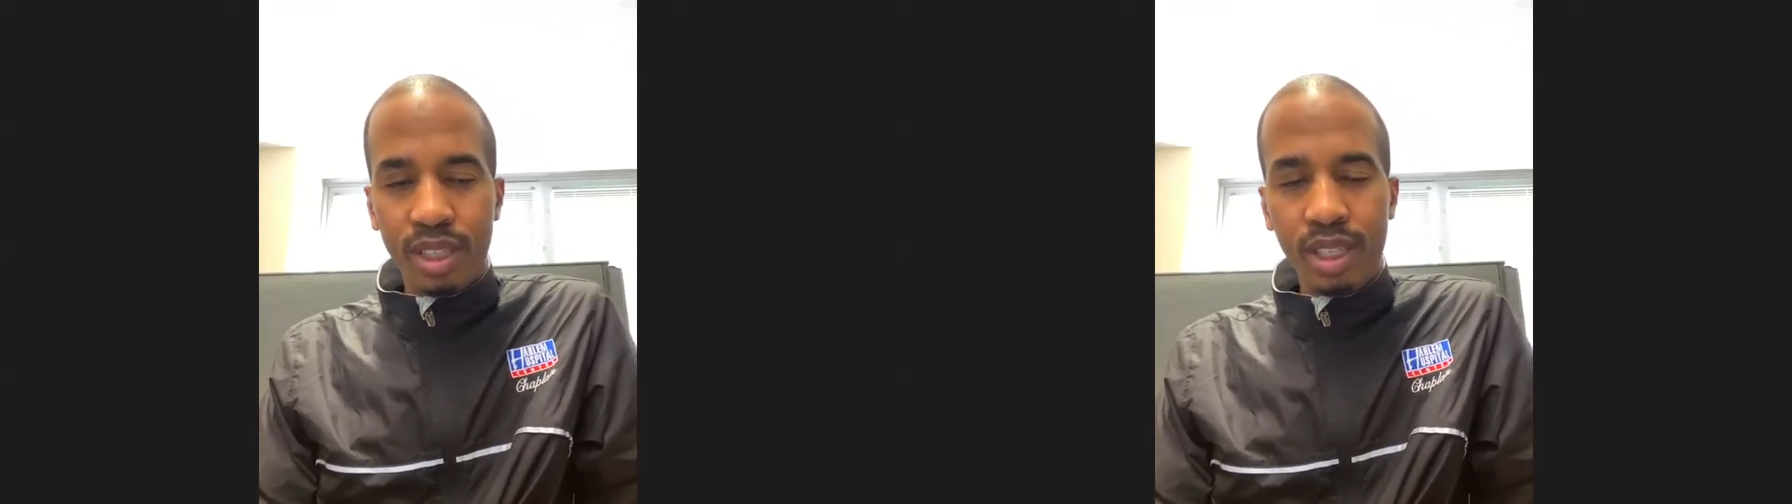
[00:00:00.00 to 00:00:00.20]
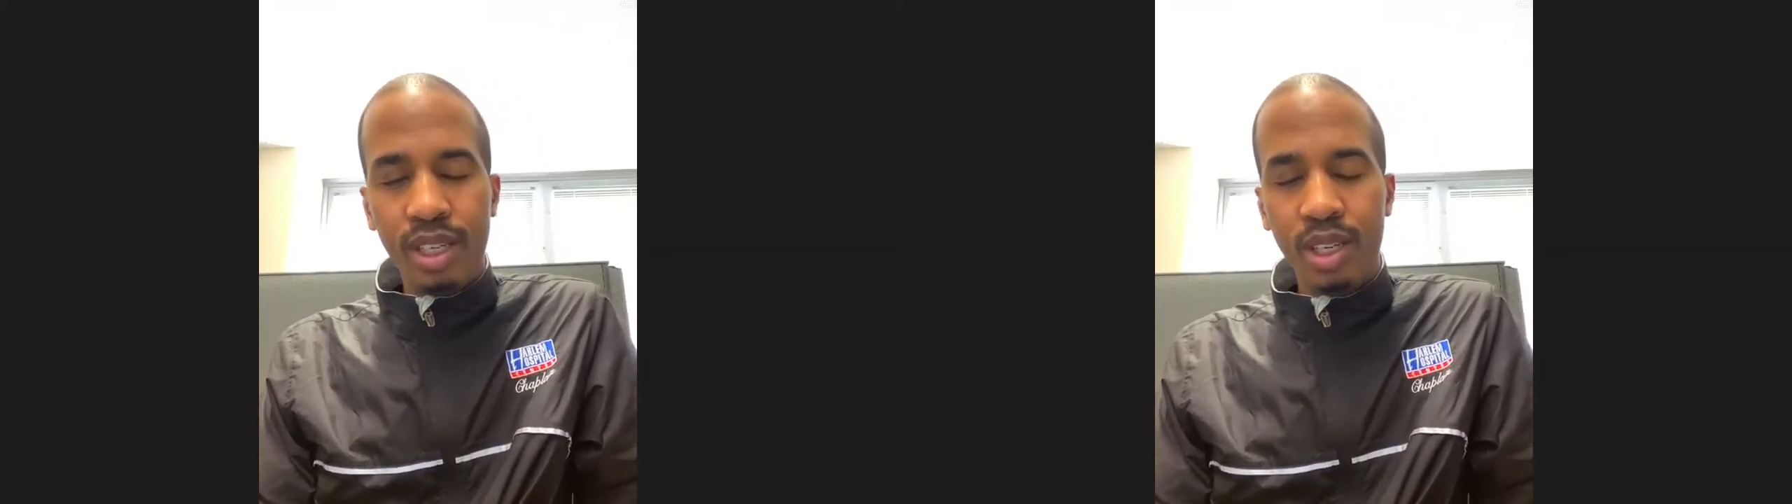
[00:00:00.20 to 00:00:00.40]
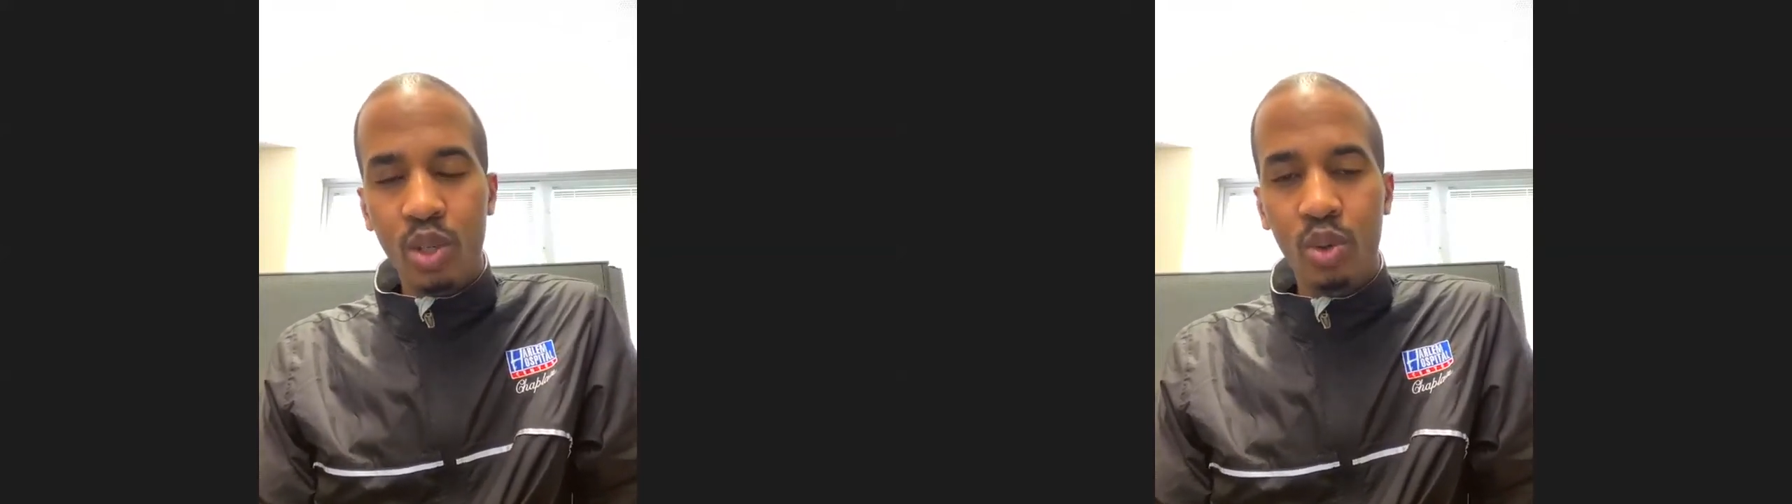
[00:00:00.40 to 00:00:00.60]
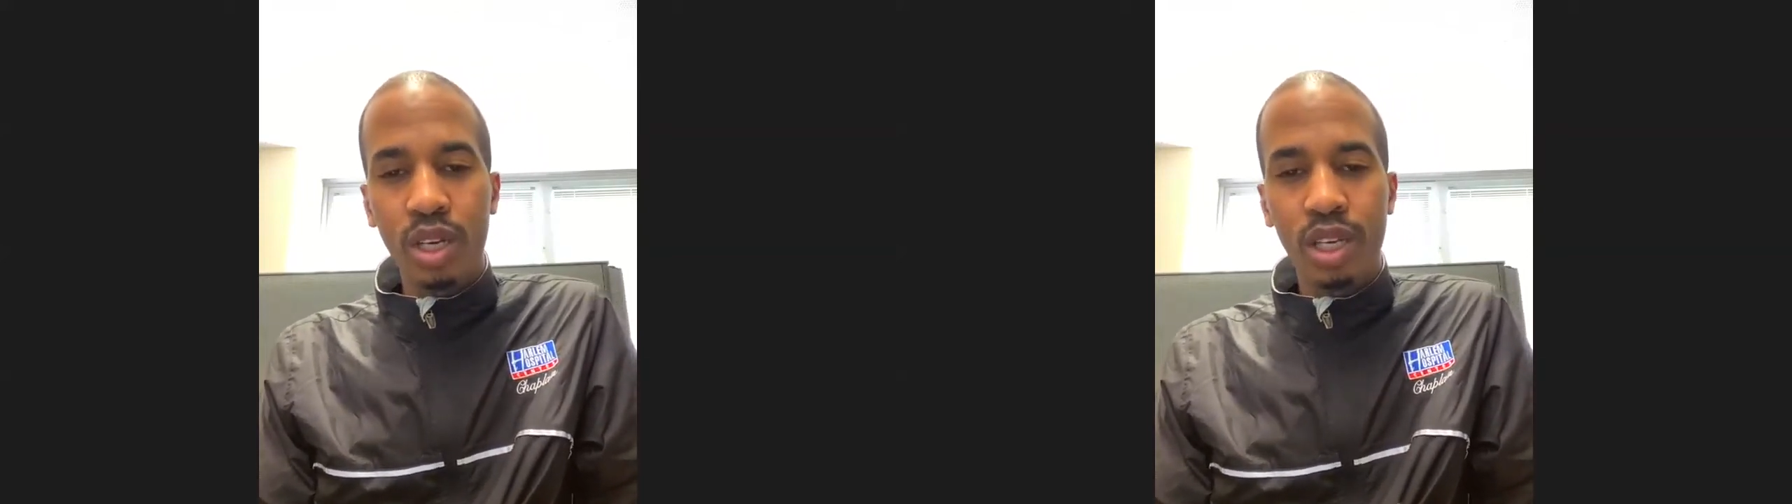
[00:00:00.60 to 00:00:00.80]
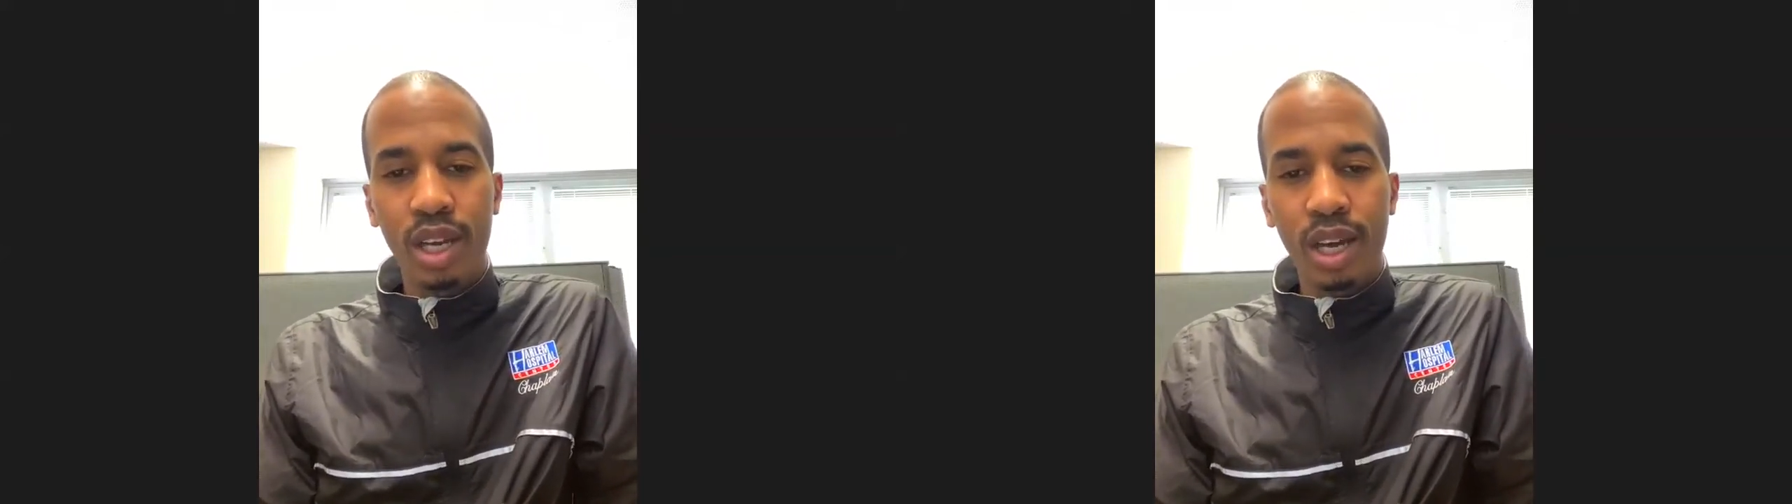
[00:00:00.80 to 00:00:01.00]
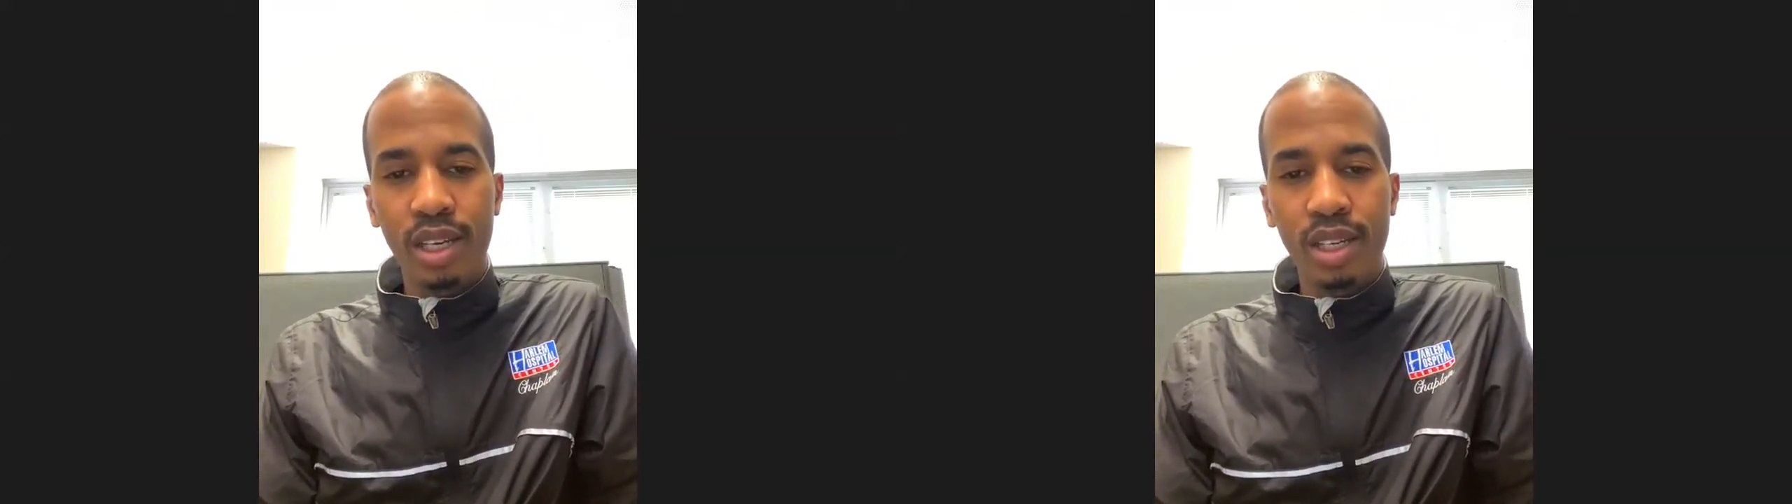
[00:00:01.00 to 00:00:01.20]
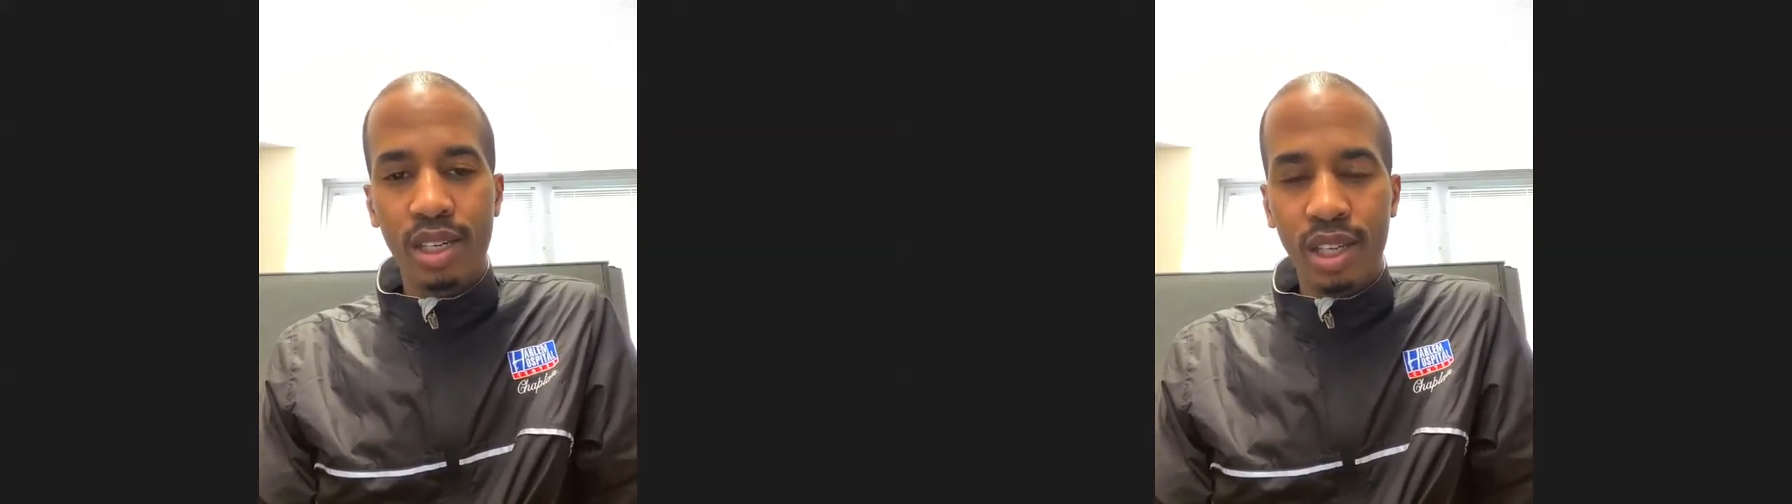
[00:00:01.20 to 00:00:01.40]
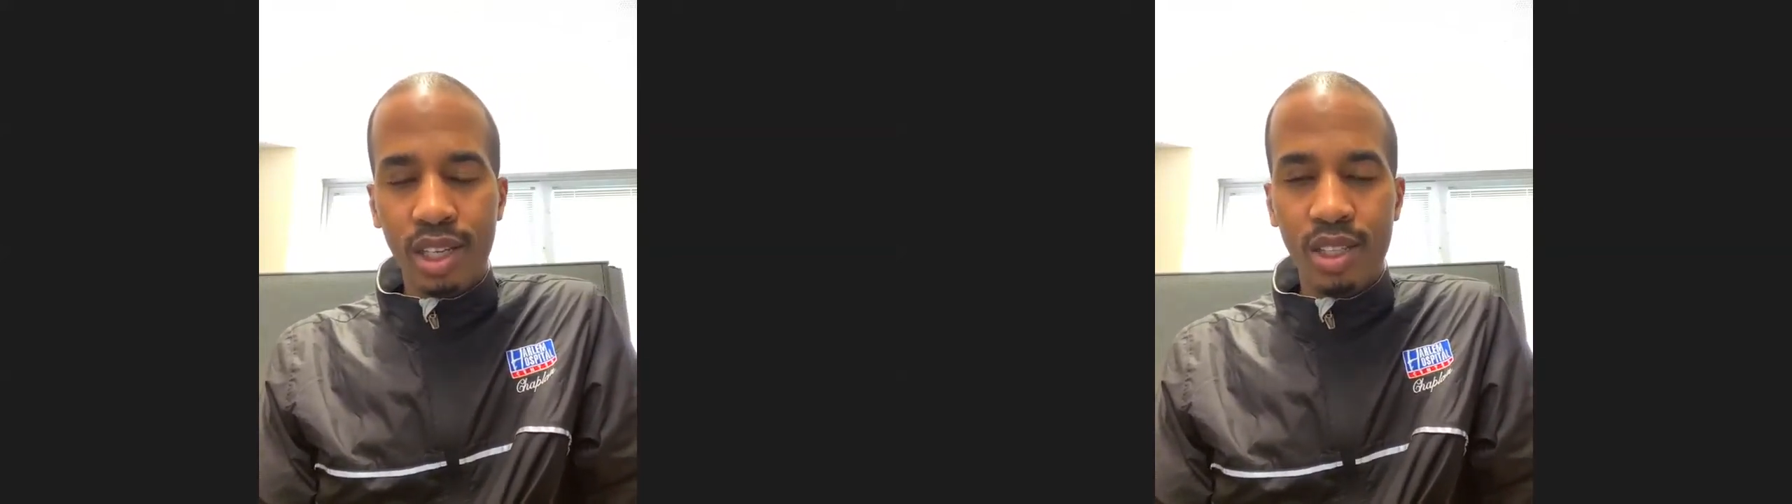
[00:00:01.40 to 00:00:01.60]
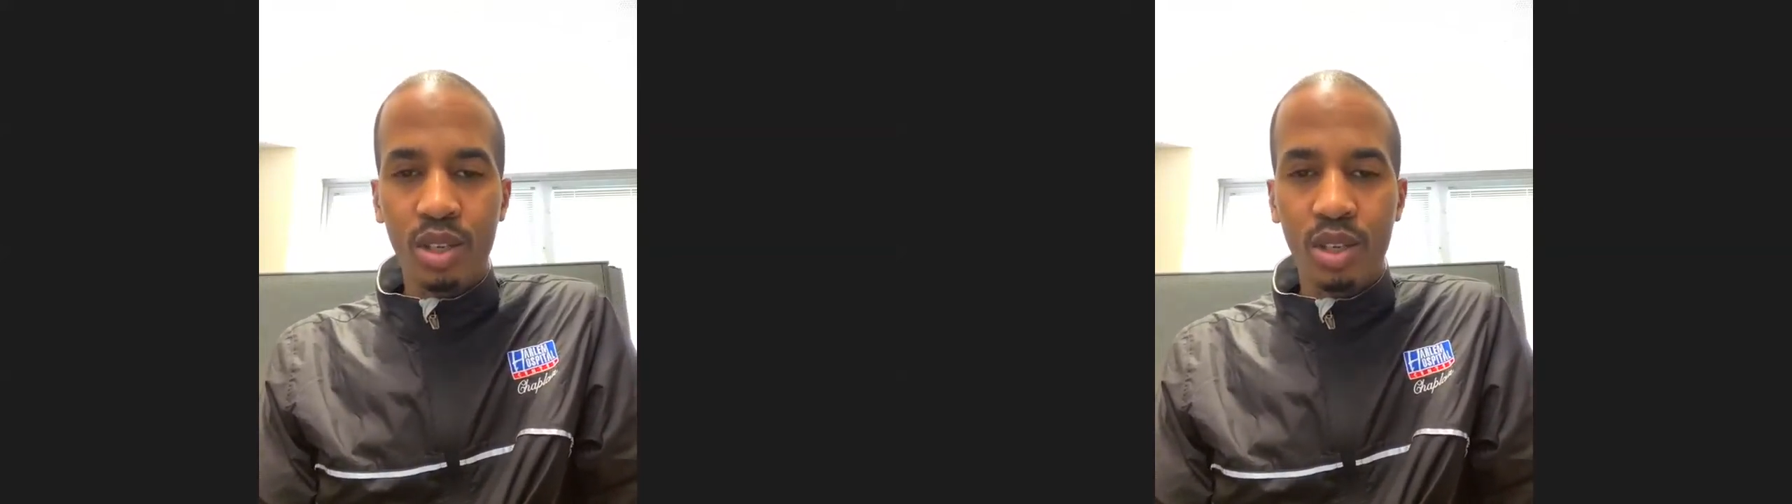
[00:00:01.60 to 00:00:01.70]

either 29 days